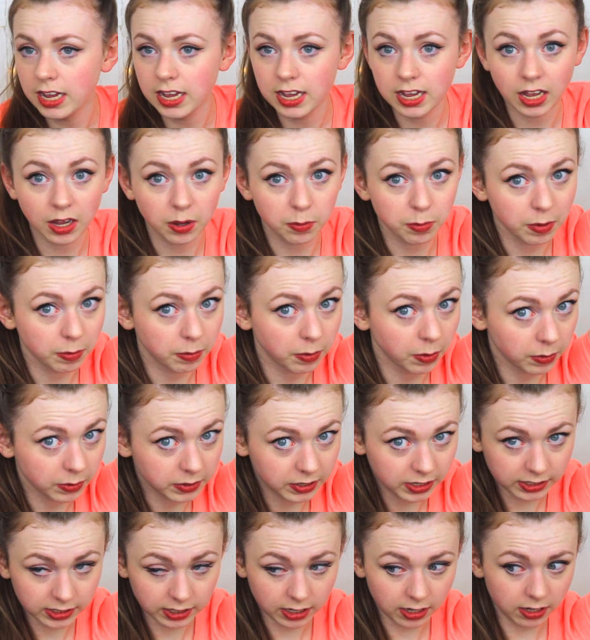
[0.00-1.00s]
take my
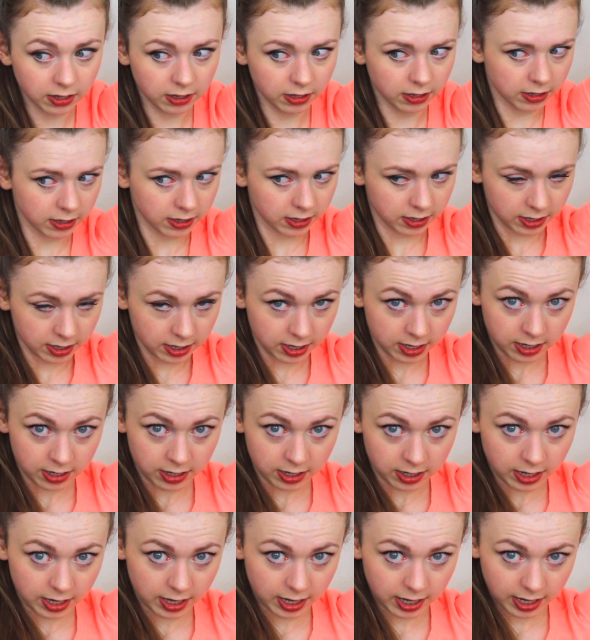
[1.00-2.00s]
ponytail
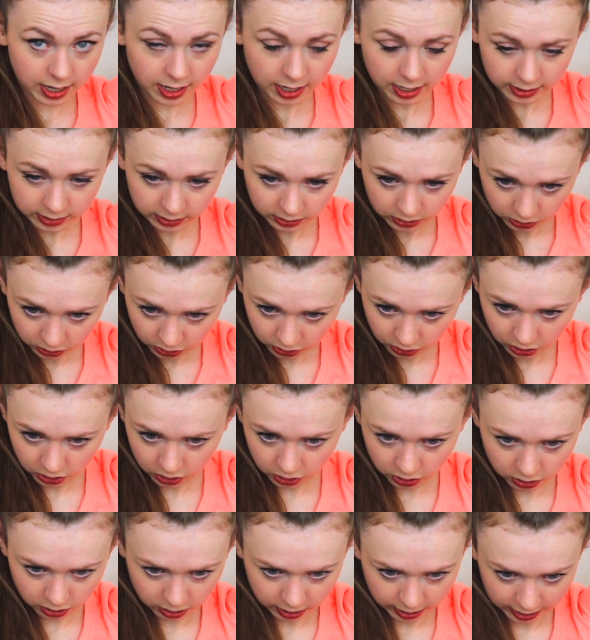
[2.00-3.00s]
and
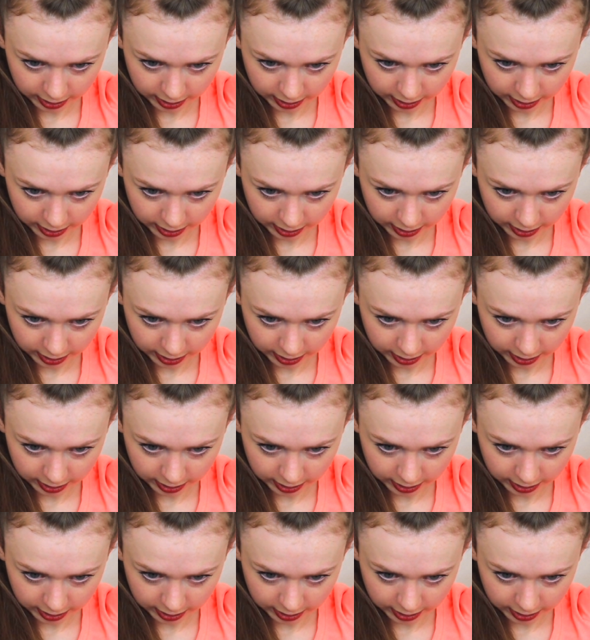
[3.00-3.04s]
secure